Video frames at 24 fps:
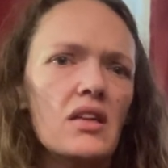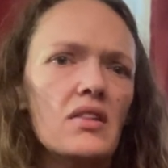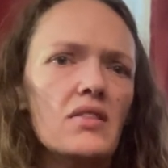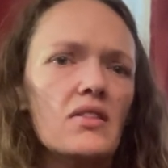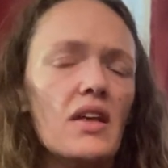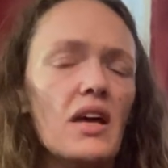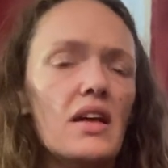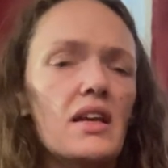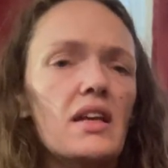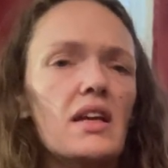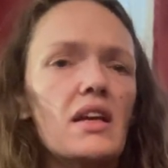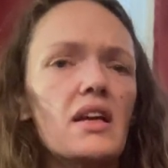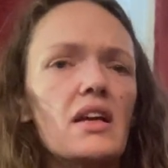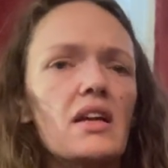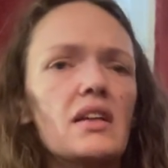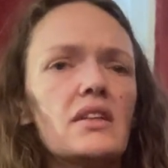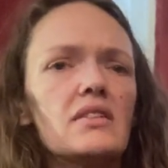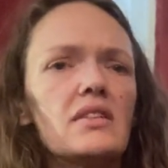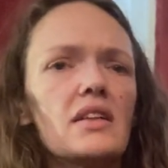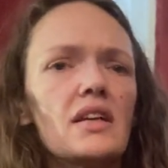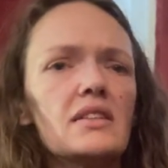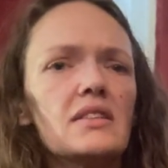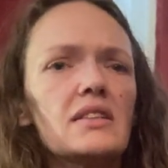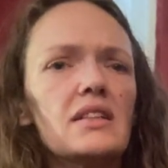that
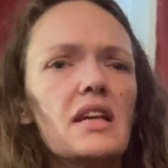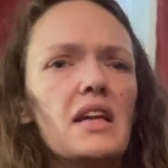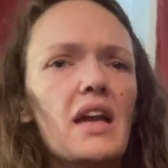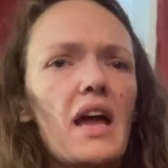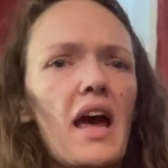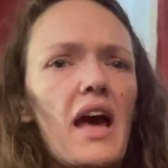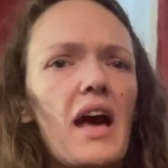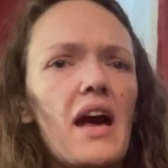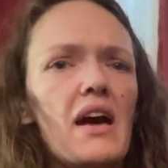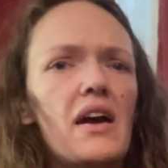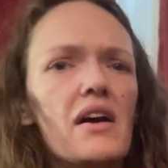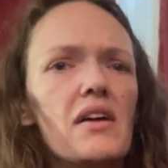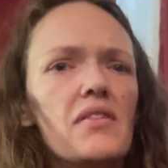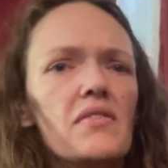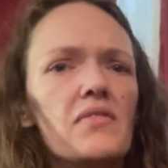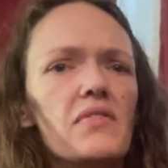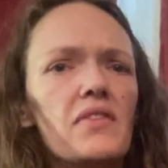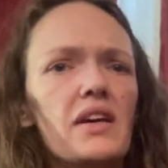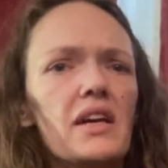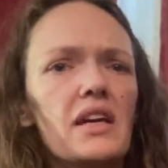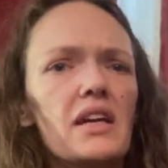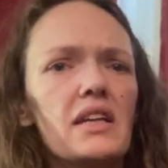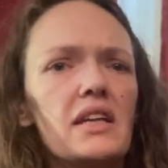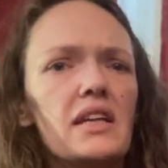doesn't have
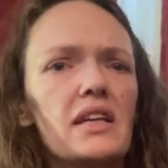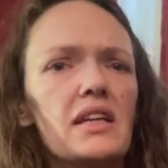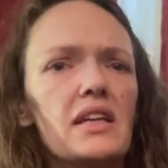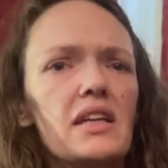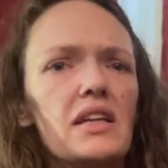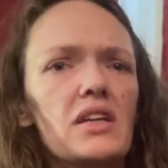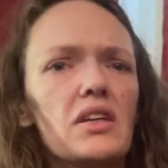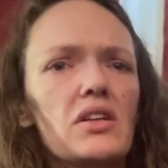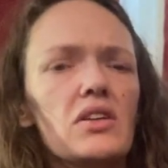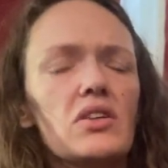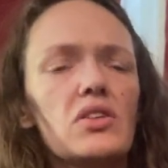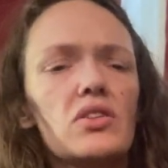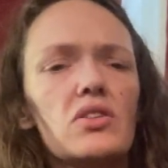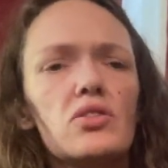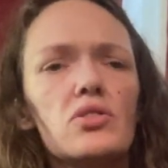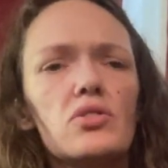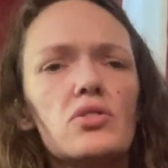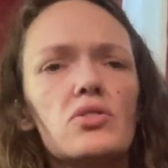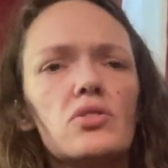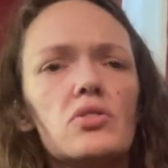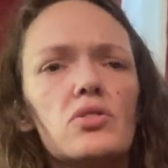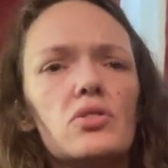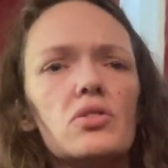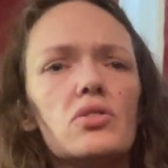any
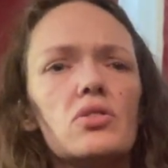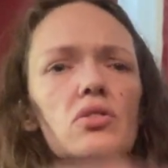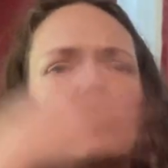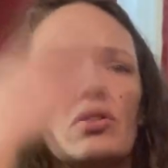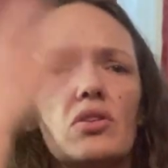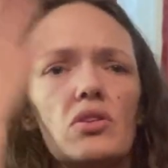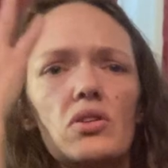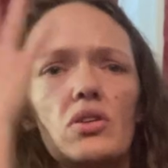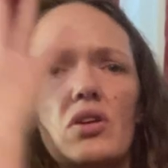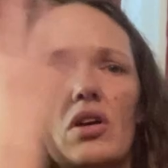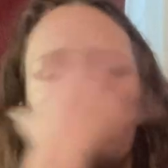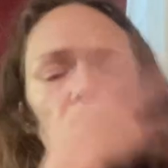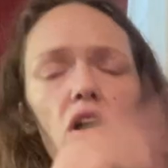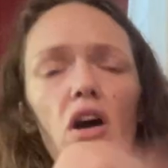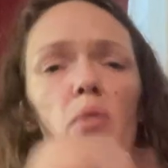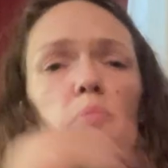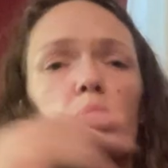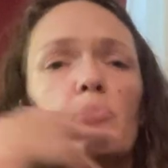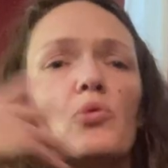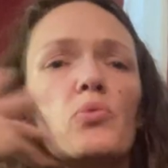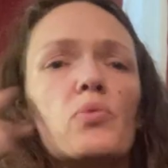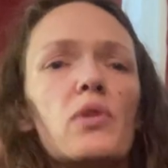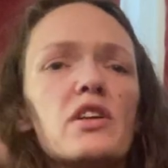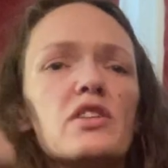
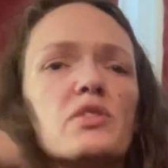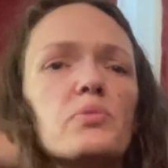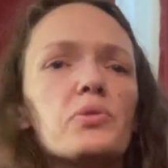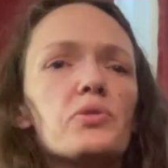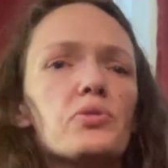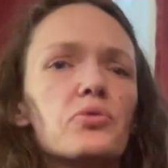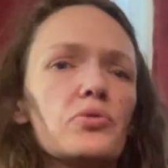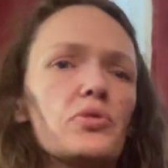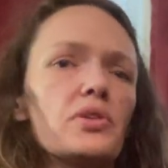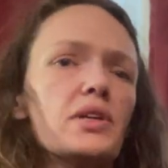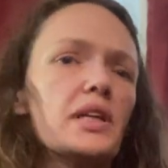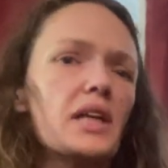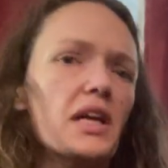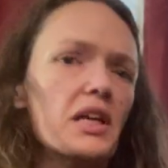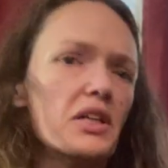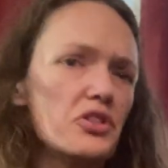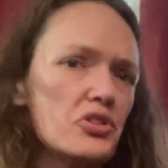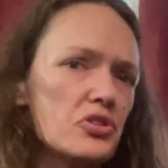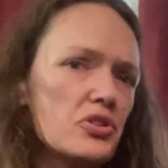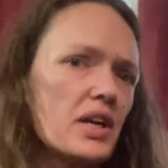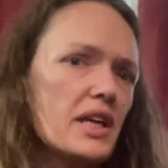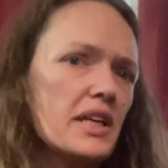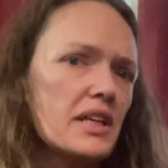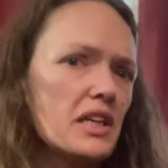upper respiratory and
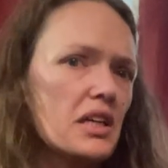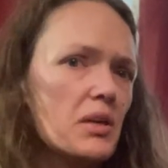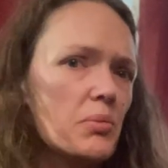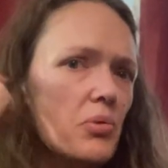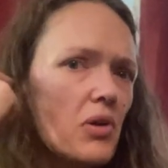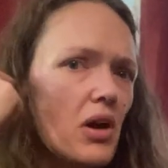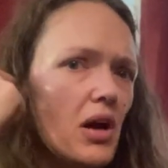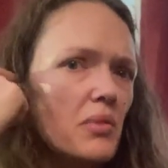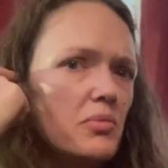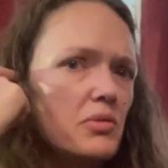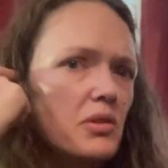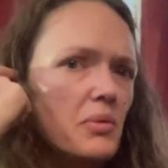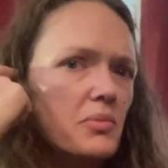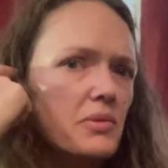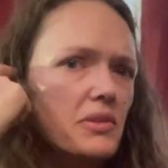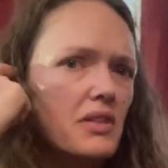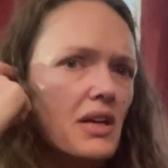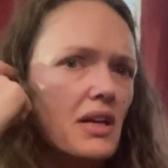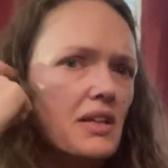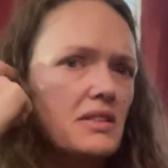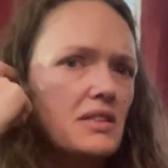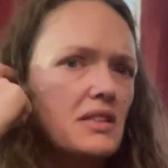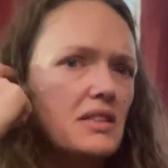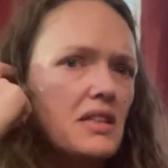trachea problems,
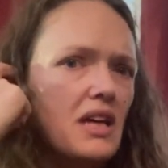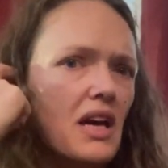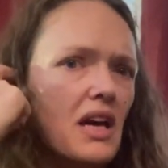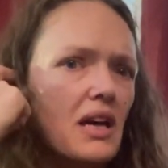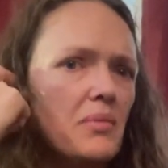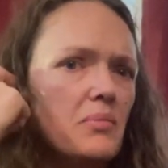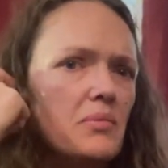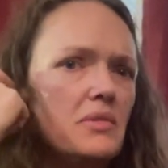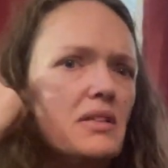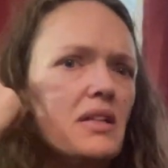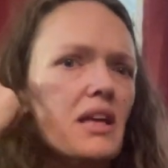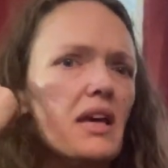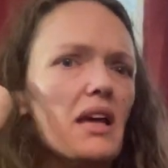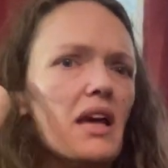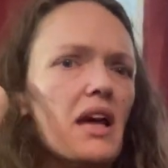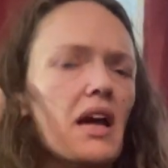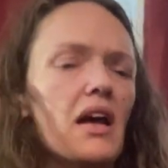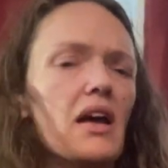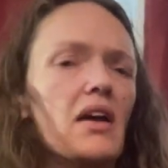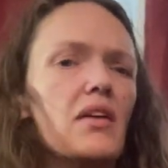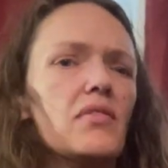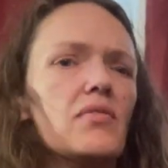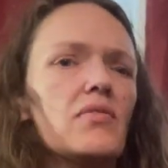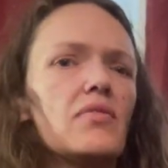lots of times they
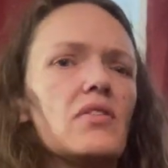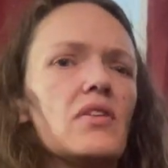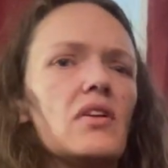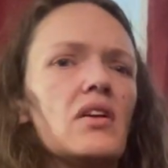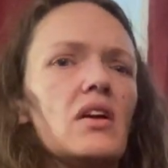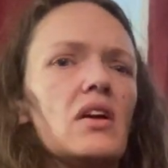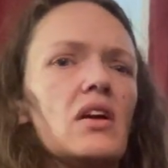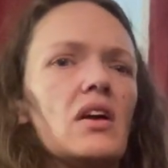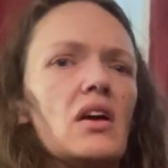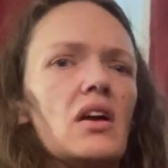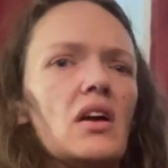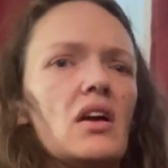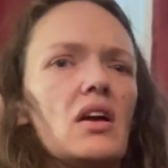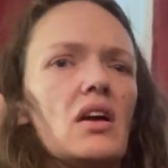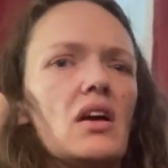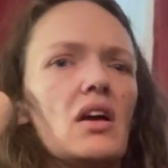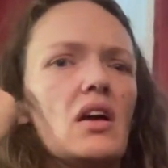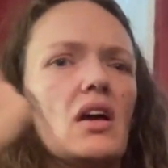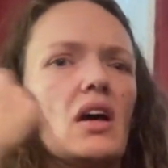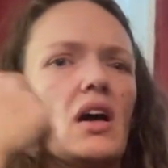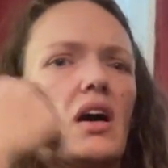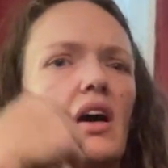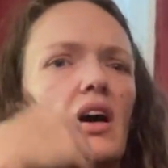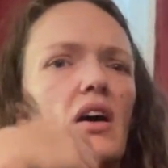have
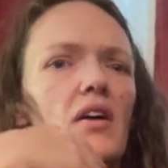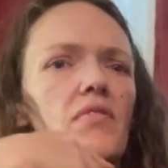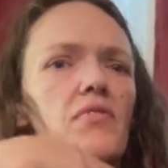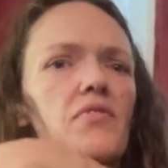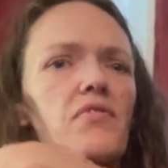a